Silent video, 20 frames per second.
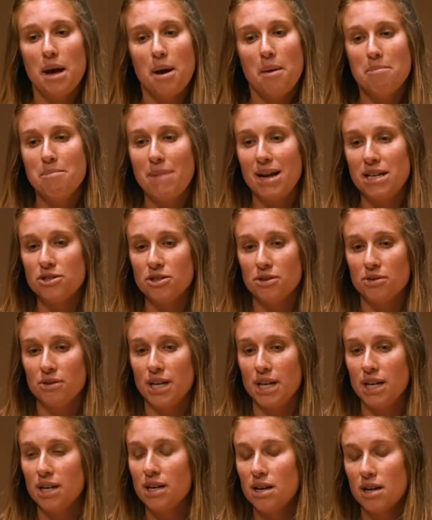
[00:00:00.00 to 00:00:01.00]

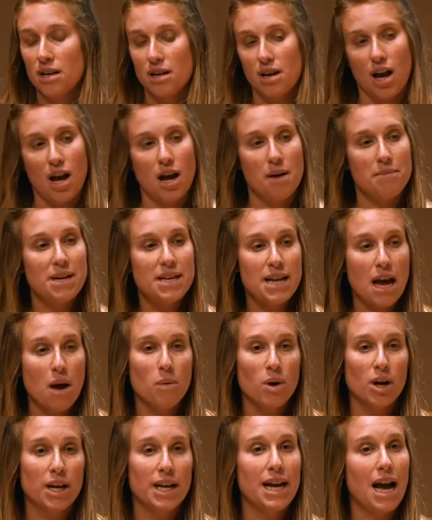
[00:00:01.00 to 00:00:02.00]
mentoring, and
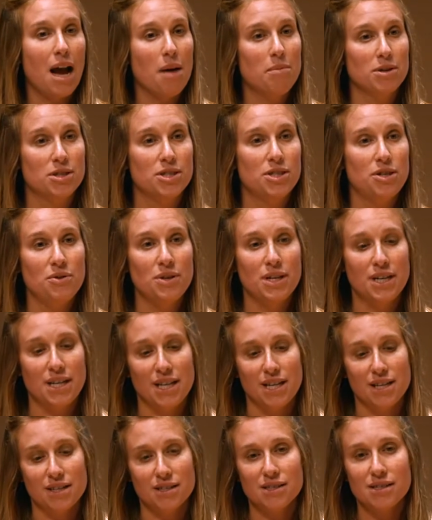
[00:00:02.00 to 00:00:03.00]
networking
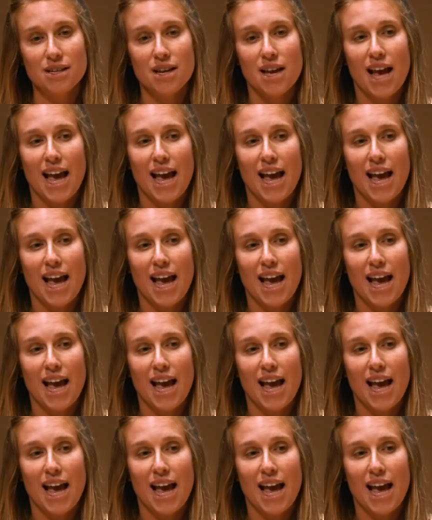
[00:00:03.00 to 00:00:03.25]
opportunities.